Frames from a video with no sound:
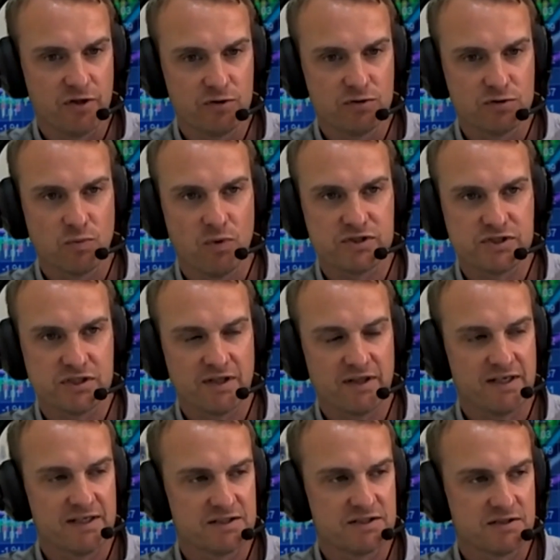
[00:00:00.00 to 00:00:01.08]
those watching
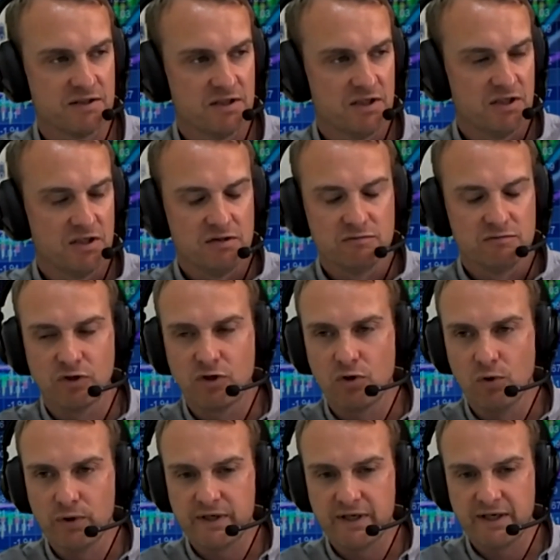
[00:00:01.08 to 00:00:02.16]
this
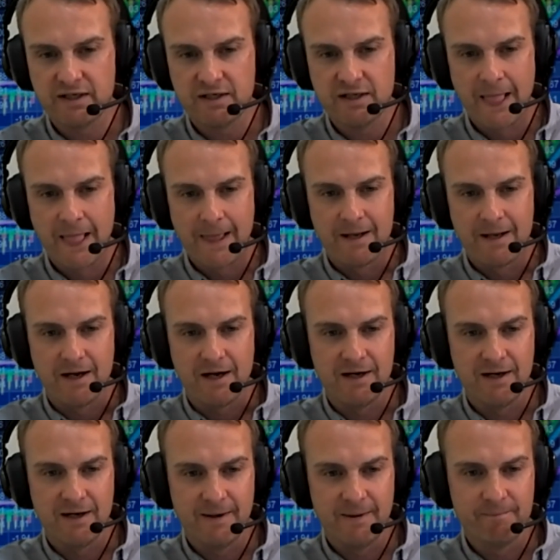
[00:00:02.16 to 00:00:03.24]
recording.
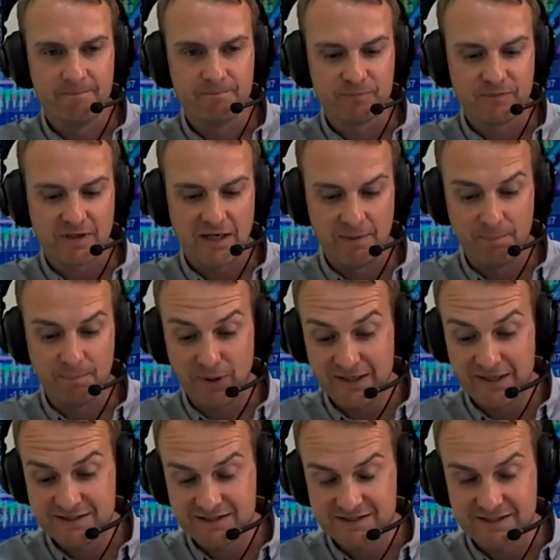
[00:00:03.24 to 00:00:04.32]
I'm
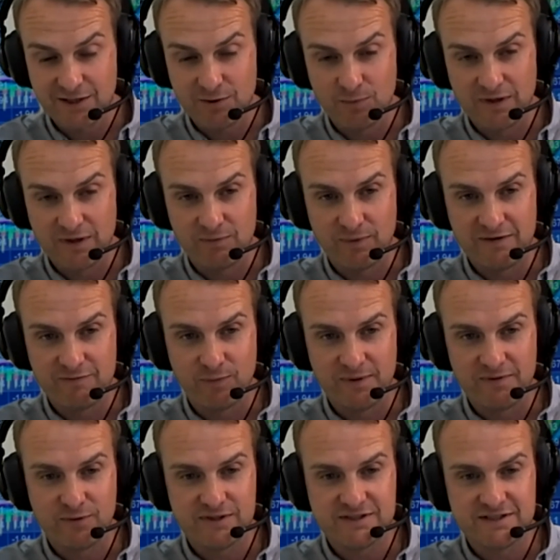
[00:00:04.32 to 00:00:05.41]
pleased to say
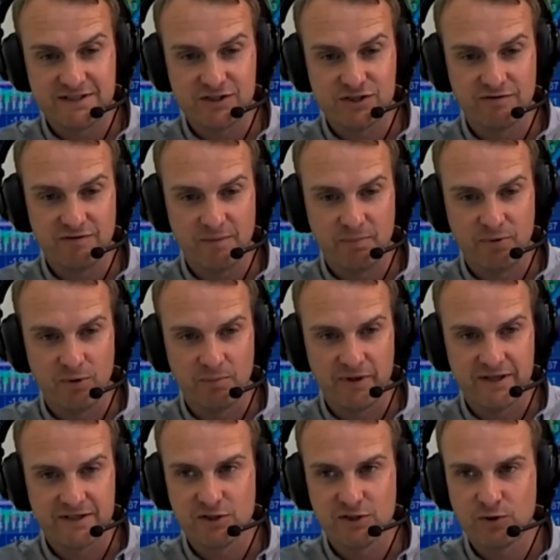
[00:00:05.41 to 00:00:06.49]
we've quizzed each other, Paul,
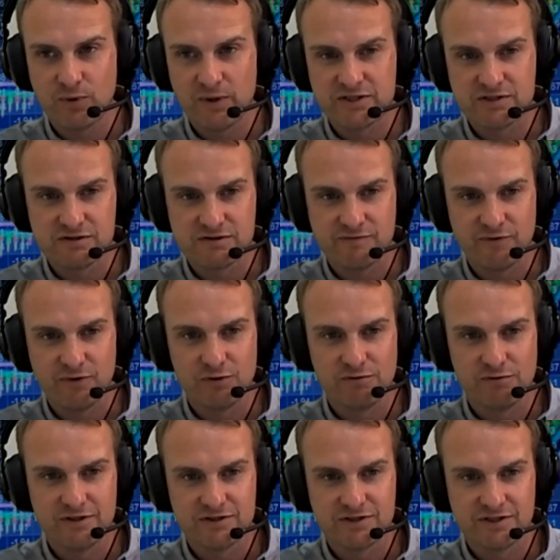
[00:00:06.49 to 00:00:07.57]
but there's no questions
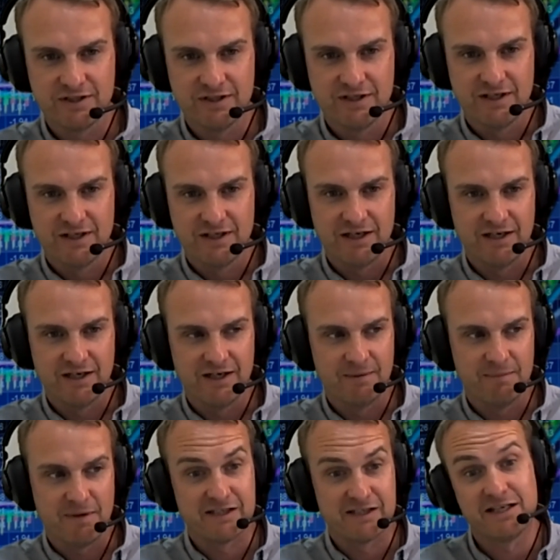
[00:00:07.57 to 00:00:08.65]
for us.
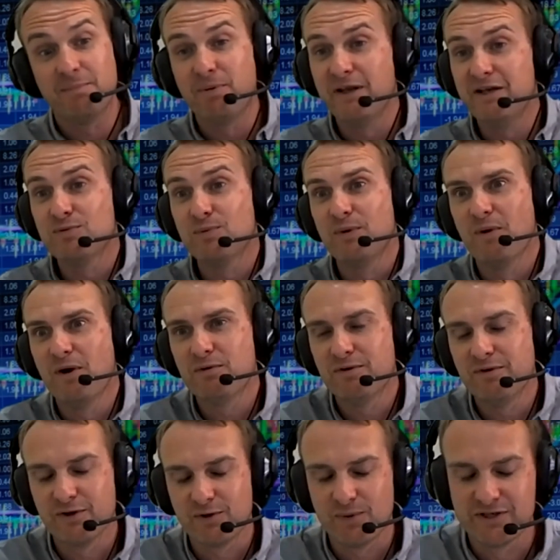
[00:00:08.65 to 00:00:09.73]
I say please, we
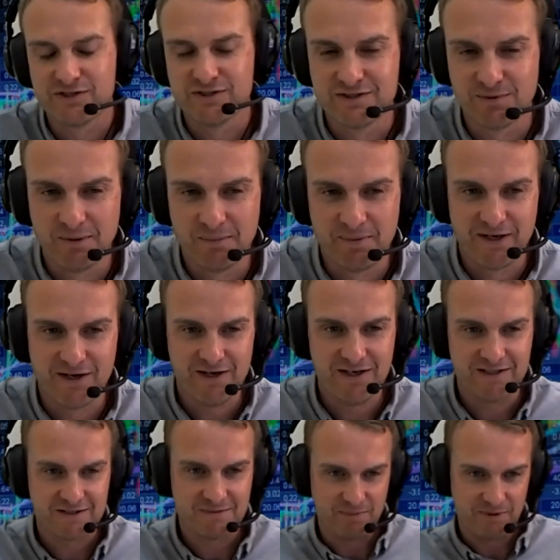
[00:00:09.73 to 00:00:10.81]
welcome the questions. It would be
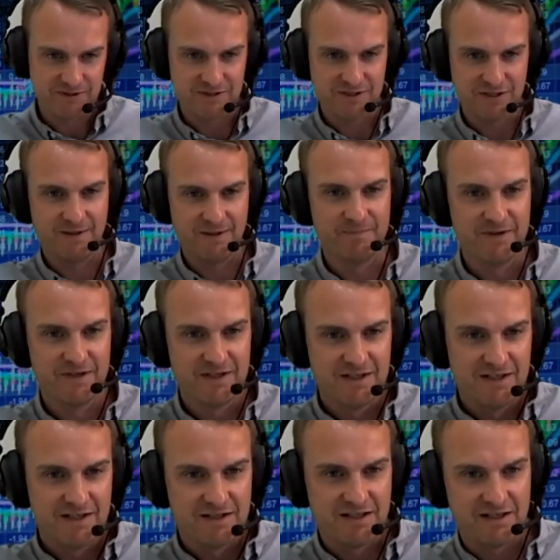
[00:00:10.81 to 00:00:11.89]
nice, but
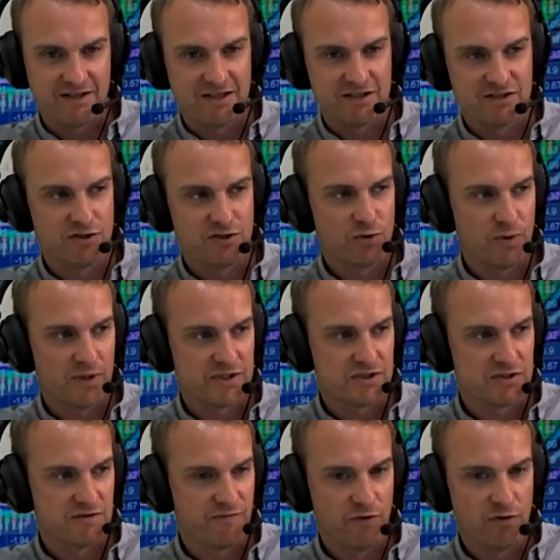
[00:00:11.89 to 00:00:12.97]
there's no
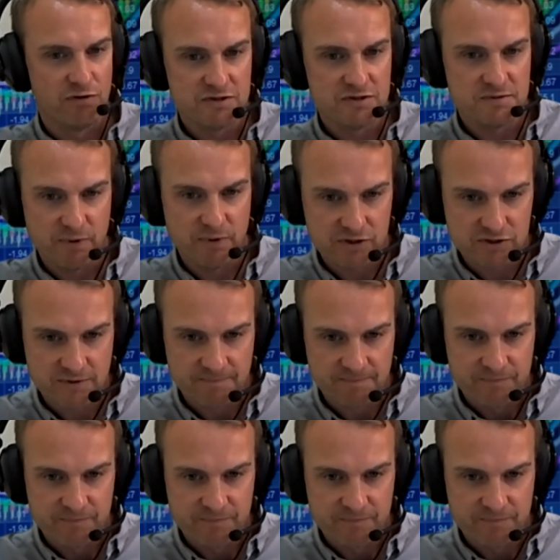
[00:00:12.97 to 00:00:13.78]
questions for us. But